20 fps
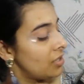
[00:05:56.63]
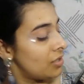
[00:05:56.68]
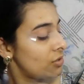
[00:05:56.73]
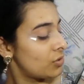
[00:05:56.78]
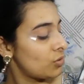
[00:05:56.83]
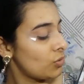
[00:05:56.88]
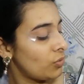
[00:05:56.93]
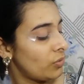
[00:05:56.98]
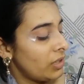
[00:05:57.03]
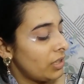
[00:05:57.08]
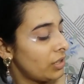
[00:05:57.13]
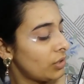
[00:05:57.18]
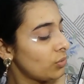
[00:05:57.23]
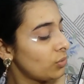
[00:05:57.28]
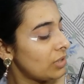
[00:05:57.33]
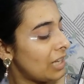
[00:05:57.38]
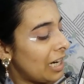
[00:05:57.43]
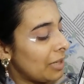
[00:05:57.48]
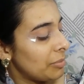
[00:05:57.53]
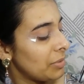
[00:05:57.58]
So we'll
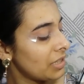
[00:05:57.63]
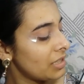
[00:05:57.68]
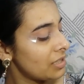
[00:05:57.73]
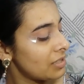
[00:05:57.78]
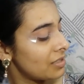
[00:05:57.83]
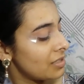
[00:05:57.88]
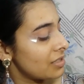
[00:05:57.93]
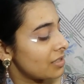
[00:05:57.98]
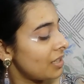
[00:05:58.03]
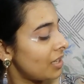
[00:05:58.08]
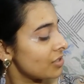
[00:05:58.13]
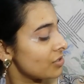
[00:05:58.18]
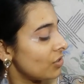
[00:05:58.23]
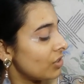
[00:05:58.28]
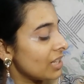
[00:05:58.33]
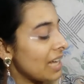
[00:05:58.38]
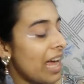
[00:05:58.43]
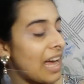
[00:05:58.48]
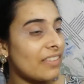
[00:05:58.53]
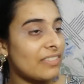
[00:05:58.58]
do that because this does
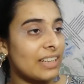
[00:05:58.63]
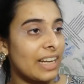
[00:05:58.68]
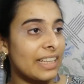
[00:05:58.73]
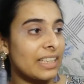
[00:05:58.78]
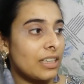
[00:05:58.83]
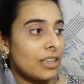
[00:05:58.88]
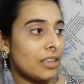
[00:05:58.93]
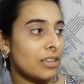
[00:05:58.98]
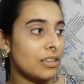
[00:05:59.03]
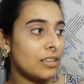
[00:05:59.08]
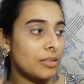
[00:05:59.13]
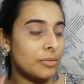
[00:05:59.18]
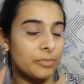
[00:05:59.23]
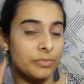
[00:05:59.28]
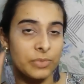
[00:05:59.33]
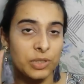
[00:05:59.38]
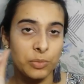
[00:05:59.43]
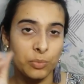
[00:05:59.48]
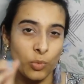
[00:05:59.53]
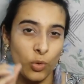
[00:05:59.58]
not have like a
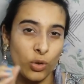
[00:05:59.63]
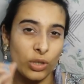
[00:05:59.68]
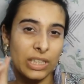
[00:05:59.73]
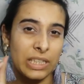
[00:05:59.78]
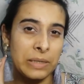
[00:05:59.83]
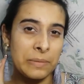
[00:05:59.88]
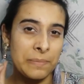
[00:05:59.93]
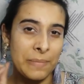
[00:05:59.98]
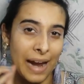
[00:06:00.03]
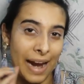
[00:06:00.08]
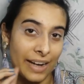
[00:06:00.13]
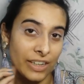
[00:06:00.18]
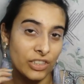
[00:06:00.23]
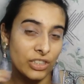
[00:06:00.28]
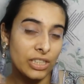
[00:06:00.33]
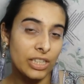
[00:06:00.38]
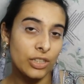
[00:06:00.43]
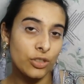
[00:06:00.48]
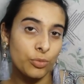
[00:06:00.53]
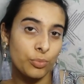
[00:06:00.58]
smoky matte
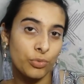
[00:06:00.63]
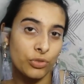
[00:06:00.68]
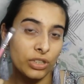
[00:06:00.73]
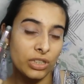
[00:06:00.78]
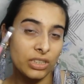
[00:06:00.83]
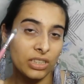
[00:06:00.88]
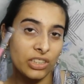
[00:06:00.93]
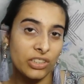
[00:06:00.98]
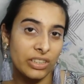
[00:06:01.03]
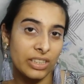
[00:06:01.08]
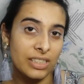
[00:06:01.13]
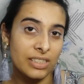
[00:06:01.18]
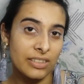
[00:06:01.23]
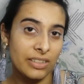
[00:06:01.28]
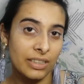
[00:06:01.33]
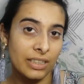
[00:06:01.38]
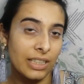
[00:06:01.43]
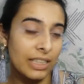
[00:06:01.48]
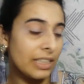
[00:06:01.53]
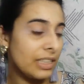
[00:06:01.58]
shade to put in the crease
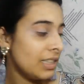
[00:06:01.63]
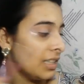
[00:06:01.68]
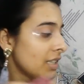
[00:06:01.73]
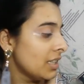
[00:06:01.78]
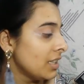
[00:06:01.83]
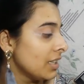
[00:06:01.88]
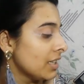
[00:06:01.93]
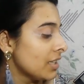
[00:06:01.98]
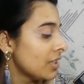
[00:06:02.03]
really.